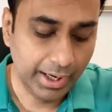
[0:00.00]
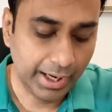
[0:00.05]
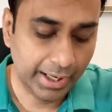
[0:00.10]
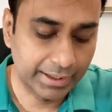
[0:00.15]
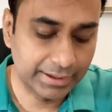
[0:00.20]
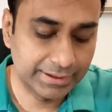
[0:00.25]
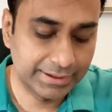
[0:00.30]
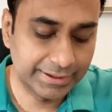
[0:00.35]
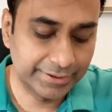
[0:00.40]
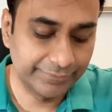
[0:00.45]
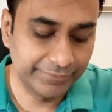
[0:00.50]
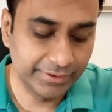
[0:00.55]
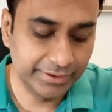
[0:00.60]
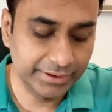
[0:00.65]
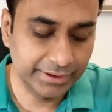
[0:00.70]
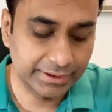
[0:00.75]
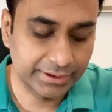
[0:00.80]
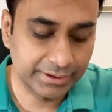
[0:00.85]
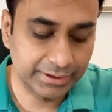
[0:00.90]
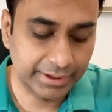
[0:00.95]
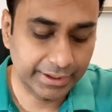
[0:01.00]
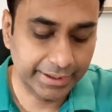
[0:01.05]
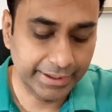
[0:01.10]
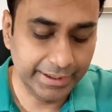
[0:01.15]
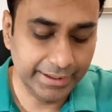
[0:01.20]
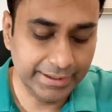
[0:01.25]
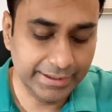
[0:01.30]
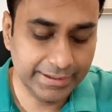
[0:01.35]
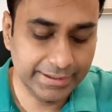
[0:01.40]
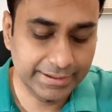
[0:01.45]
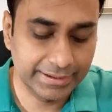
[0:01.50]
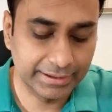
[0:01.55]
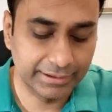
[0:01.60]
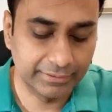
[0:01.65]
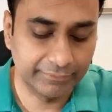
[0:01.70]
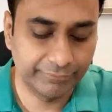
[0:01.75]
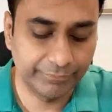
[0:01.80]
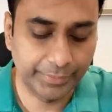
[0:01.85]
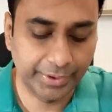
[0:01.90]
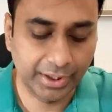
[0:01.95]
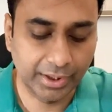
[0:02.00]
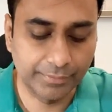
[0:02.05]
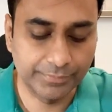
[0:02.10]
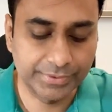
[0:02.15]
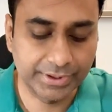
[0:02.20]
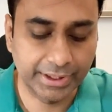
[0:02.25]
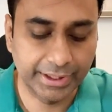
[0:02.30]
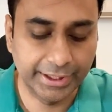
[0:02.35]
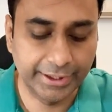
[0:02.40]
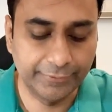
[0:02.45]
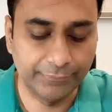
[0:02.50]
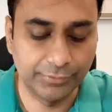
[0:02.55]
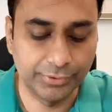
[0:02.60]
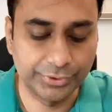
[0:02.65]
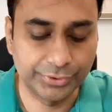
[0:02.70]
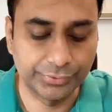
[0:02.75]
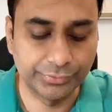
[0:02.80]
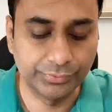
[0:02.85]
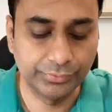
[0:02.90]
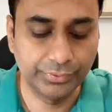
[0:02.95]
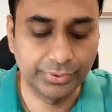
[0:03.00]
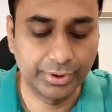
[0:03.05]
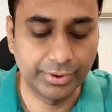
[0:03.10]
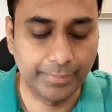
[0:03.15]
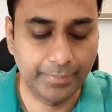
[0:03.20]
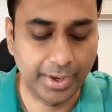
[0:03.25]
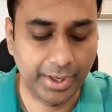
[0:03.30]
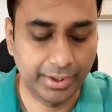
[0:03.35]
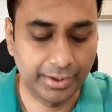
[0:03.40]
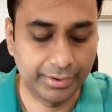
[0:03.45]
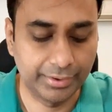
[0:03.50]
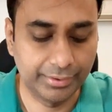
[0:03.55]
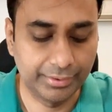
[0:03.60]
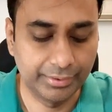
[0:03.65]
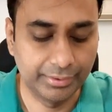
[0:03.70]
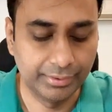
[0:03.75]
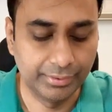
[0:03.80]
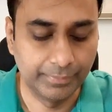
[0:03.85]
and dividend itself becomes equal to the remainder.